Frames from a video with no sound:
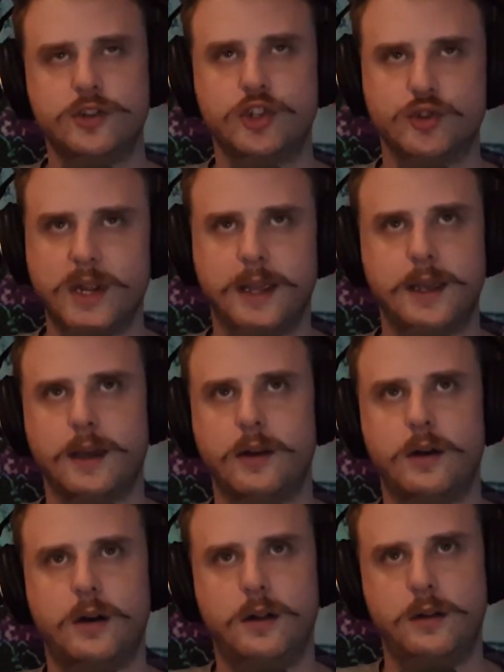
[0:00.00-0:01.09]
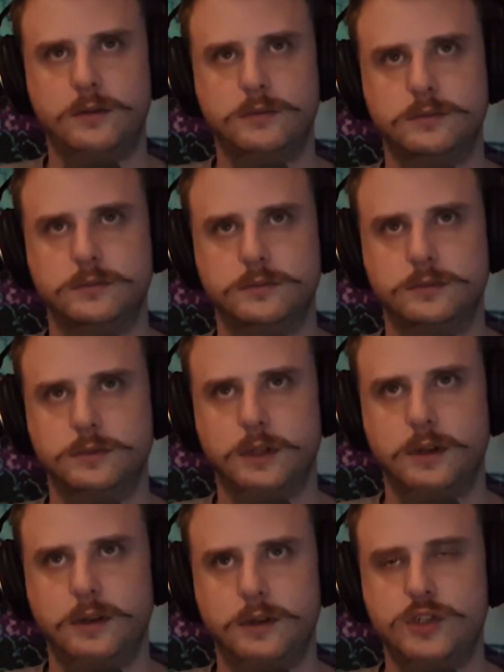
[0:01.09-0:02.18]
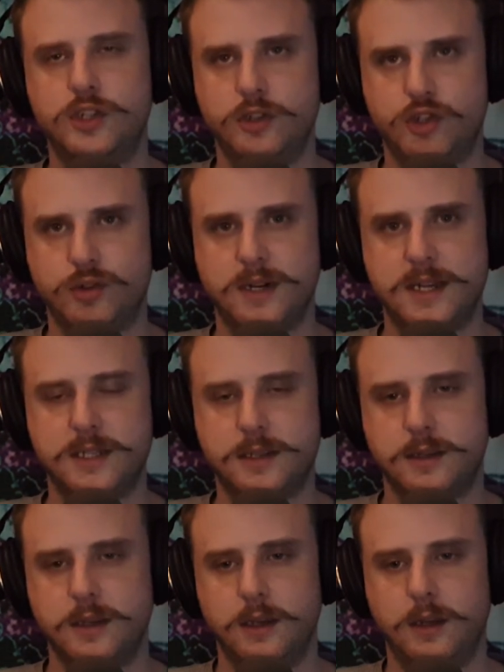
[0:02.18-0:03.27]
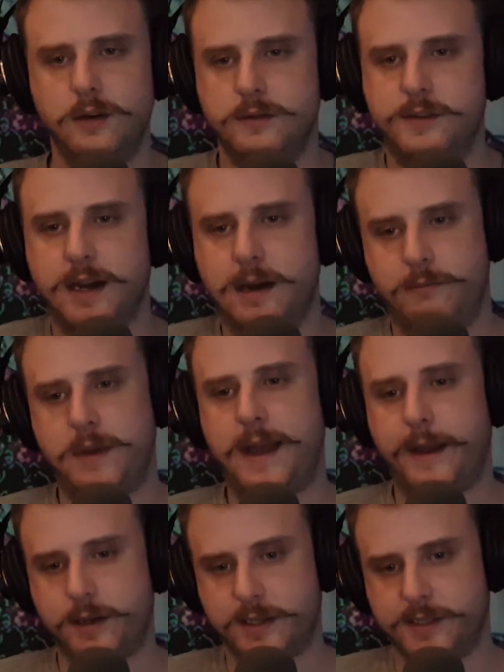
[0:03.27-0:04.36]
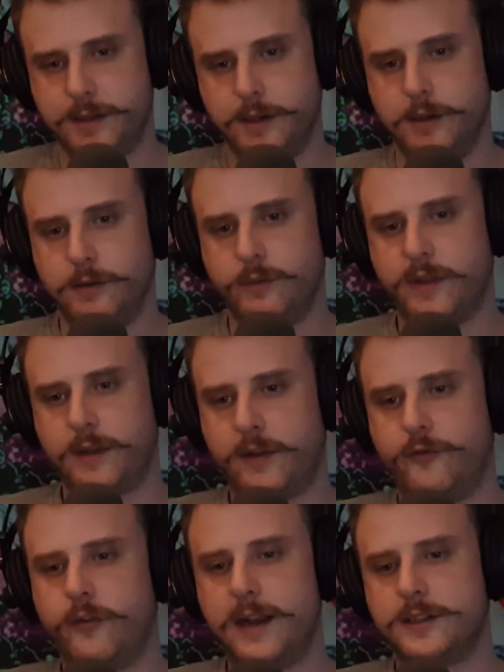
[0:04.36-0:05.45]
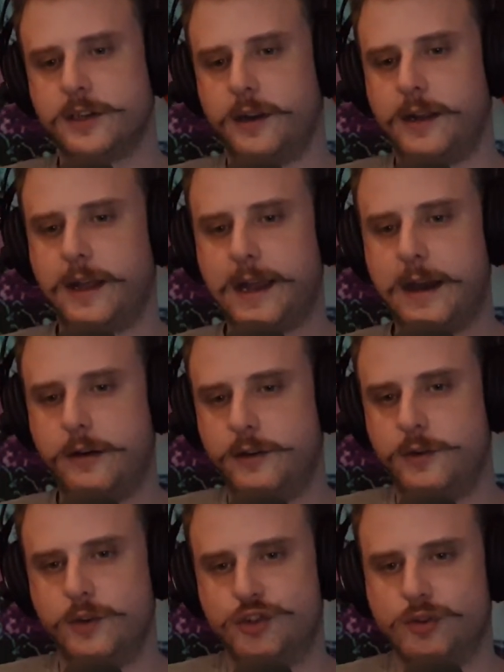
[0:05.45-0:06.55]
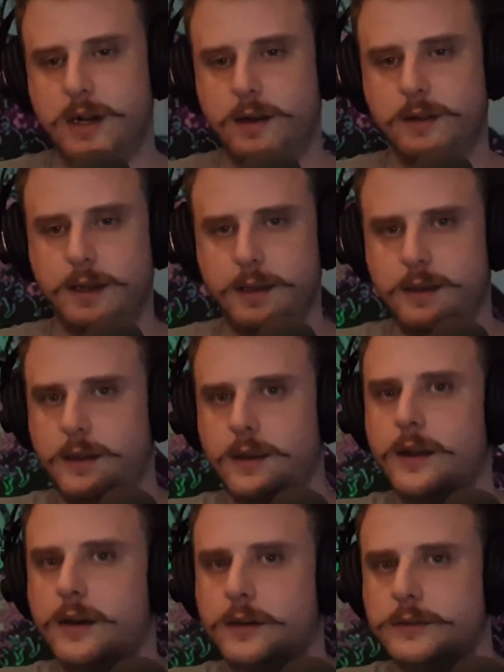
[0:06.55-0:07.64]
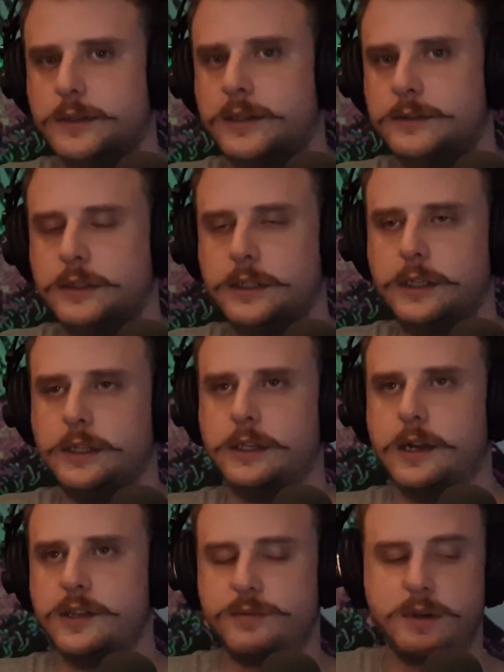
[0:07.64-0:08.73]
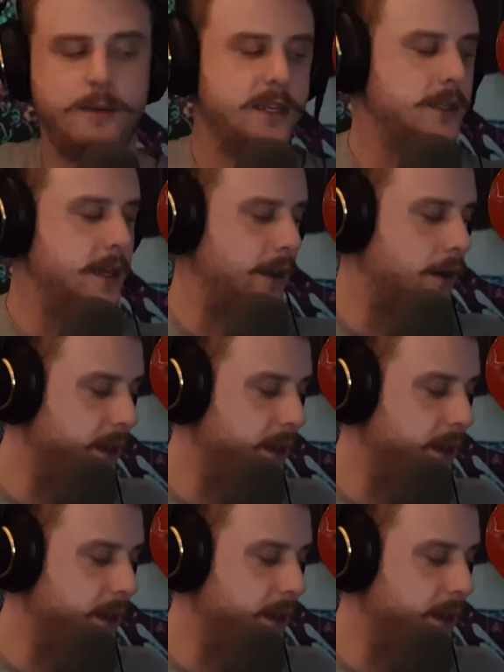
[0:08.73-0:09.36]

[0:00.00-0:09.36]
drink at all. You shouldn't trust your dumb ex with advice on like how to do a drug. I was pretty much like, okay,